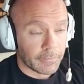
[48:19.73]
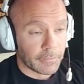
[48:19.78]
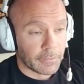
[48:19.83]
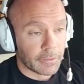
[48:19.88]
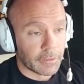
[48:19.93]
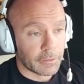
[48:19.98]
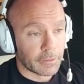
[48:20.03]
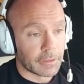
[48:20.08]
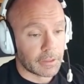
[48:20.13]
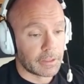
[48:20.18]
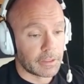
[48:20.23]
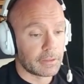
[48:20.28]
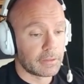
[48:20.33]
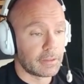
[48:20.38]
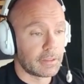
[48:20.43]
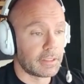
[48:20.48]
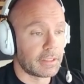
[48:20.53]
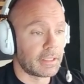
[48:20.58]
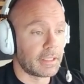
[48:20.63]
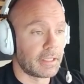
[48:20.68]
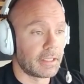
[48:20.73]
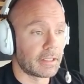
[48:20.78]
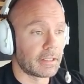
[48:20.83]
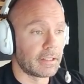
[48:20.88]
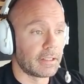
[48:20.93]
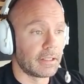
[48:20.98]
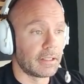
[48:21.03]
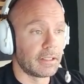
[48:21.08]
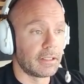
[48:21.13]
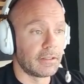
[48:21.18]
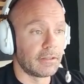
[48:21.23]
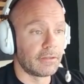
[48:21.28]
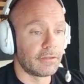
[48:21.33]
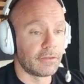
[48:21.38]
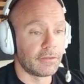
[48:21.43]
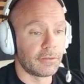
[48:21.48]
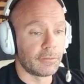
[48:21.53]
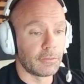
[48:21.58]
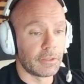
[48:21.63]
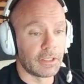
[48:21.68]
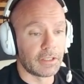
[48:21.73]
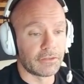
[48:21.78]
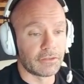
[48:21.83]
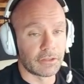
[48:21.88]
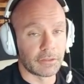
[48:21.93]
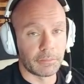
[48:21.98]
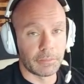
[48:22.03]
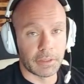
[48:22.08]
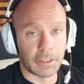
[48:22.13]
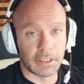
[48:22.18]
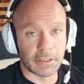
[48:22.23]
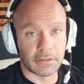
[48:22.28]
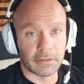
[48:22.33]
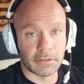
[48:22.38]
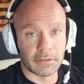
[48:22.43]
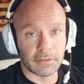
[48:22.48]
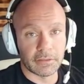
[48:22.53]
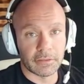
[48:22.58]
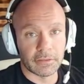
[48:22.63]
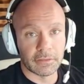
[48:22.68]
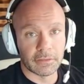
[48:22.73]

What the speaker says: Okay, it can't cut into wrestling practice.